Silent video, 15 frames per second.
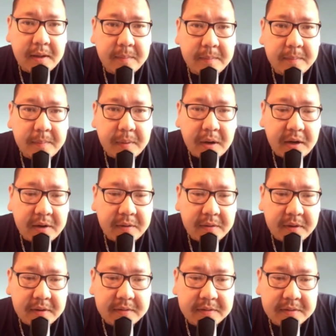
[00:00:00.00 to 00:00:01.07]
But
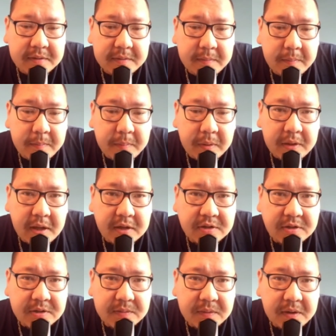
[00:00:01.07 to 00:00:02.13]
anyway, I
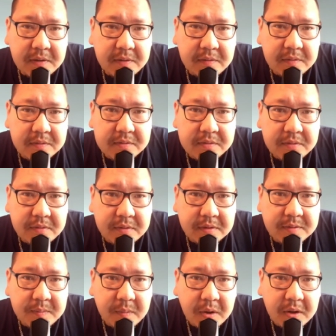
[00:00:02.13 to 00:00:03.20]
just want to do a
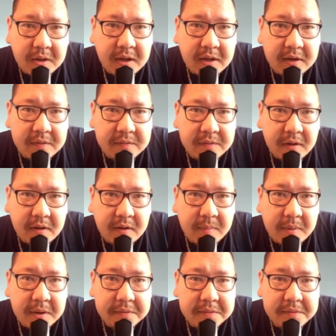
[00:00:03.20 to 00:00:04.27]
small kind of talk
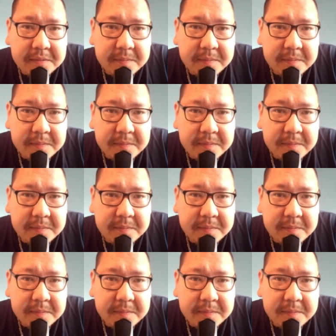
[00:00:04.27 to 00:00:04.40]
about